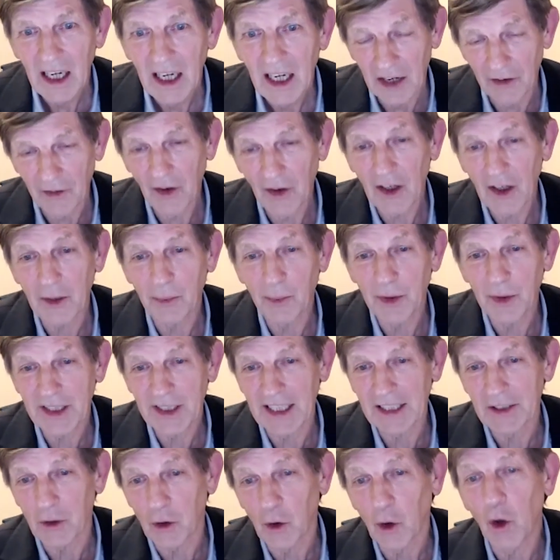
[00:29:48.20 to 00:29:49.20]
If I can
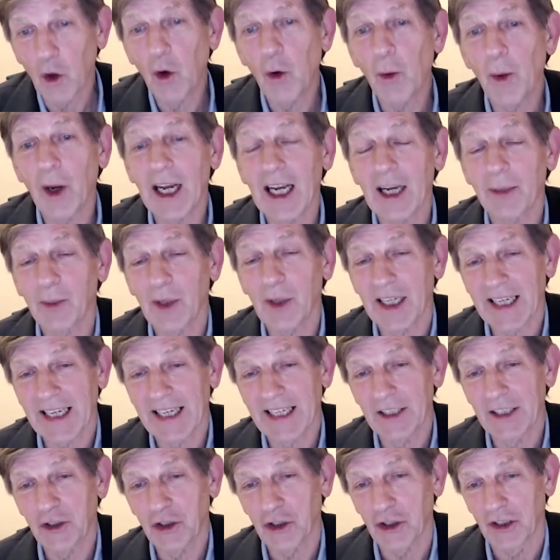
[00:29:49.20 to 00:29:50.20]
protect all my
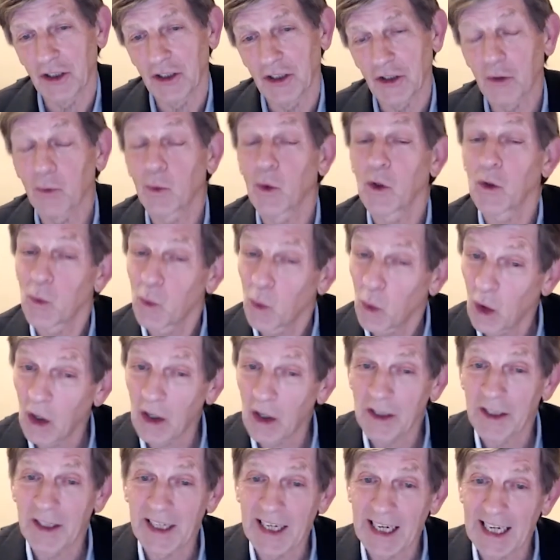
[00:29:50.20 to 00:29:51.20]
applications with
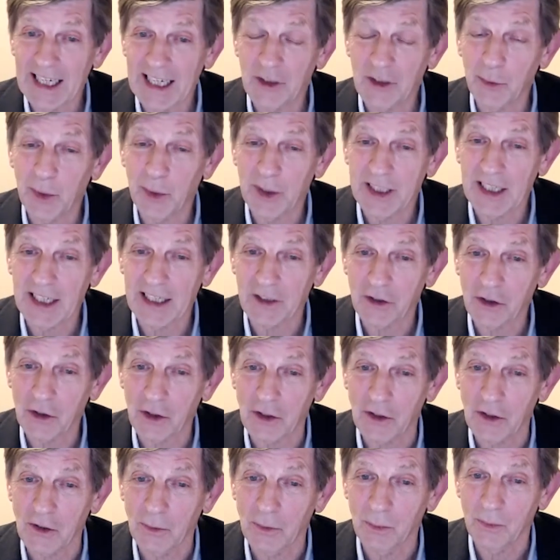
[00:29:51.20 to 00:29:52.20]
one data
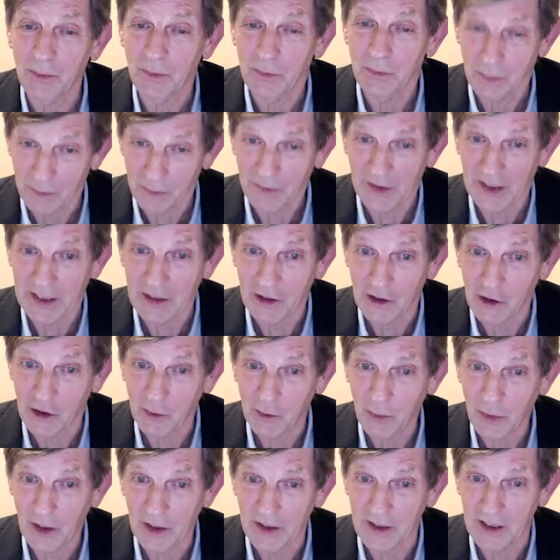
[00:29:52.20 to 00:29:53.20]
protection vendor's
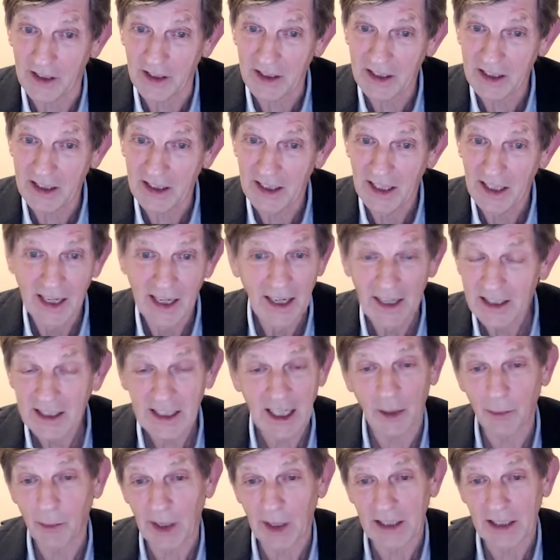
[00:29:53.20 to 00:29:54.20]
product,
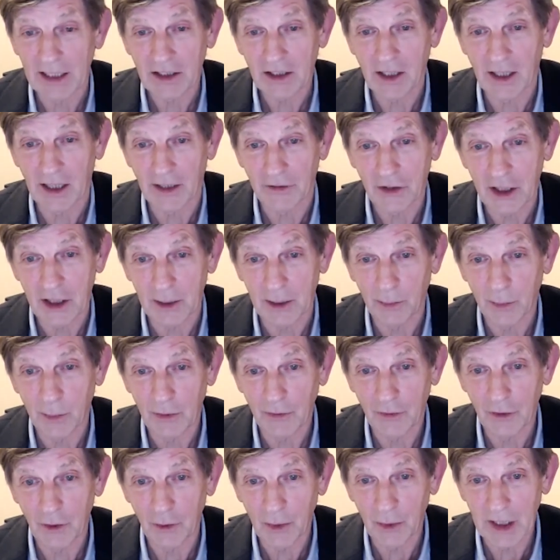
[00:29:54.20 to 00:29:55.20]
that makes life
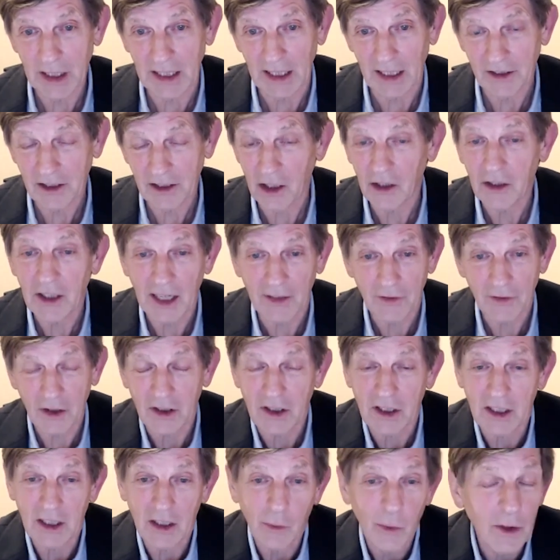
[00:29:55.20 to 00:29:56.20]
simple for me. I don't have to
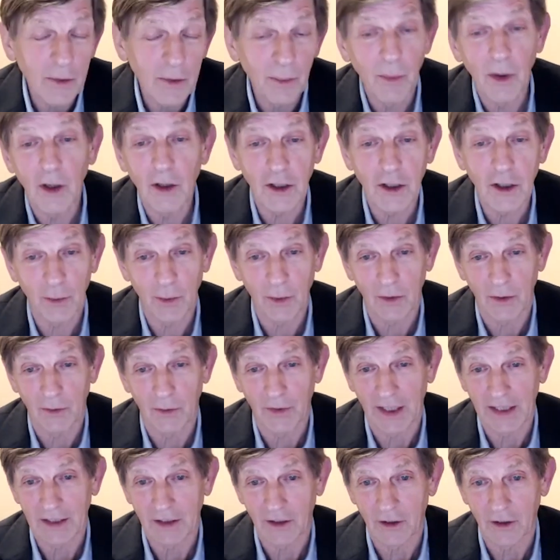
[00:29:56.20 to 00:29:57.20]
deal with multiple
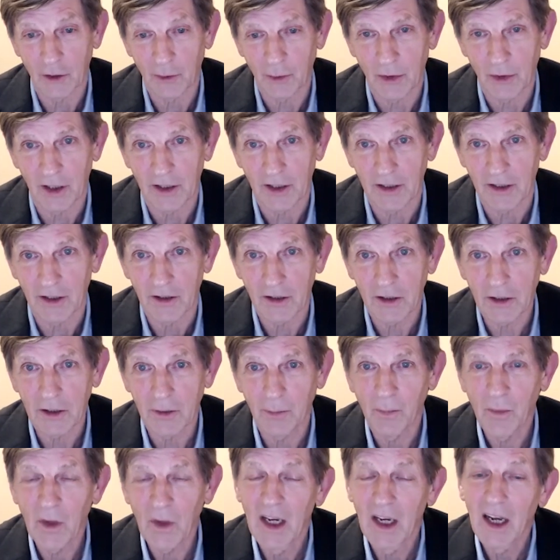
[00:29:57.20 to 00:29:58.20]
vendors' products.
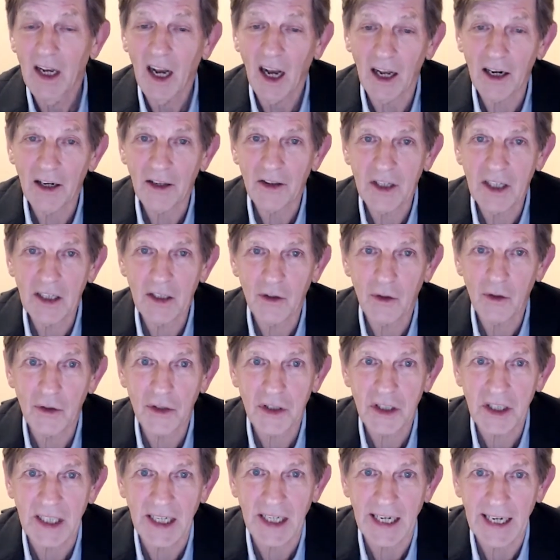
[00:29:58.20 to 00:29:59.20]
And I think you're
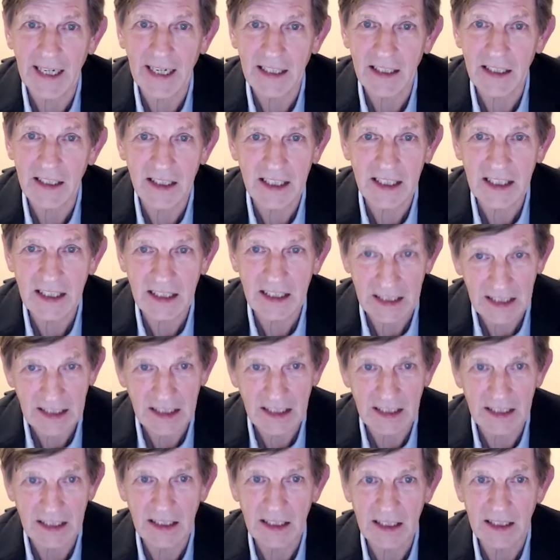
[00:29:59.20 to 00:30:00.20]
saying that
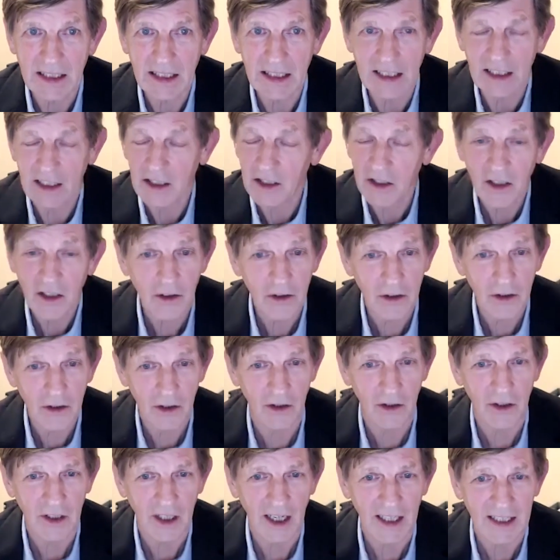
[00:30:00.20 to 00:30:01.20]
this is not a
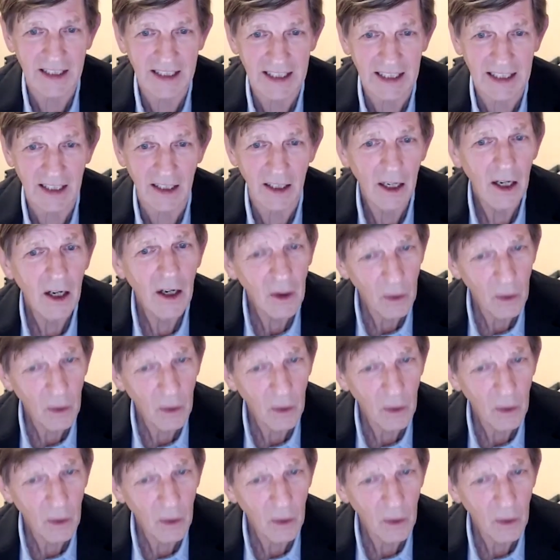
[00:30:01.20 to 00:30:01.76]
good idea.